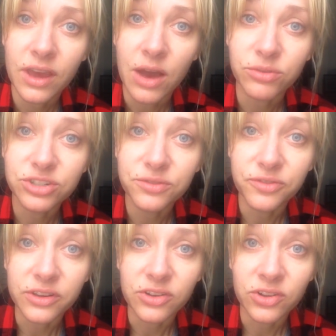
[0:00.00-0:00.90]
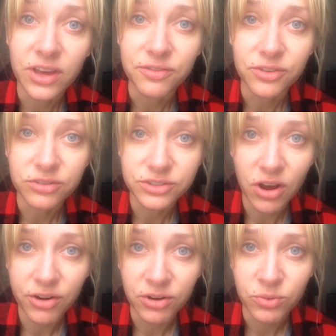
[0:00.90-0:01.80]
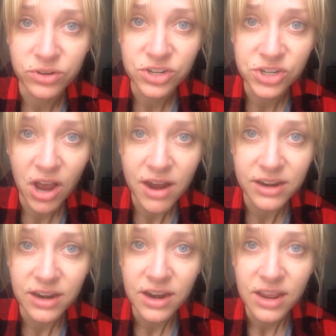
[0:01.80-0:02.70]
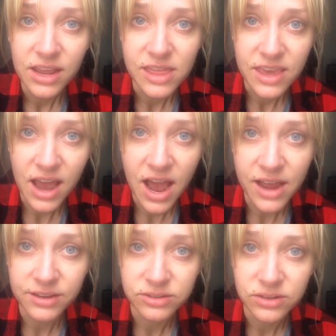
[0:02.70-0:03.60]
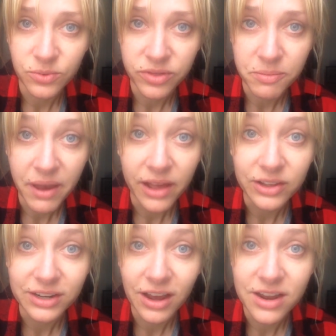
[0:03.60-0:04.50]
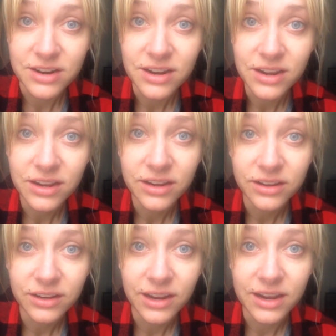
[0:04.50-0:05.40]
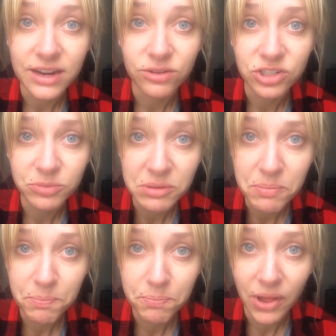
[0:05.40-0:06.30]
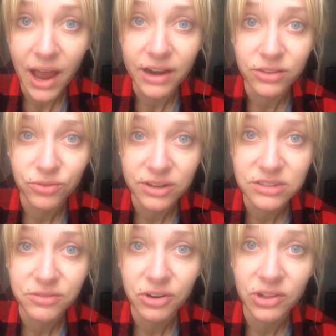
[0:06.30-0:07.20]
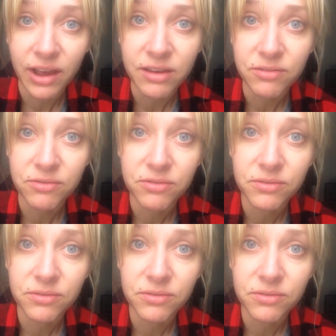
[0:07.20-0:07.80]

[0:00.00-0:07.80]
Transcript: How would you feel if your daughter was shot in the eyes with a pellet gun and now she'll be blind the rest of her life?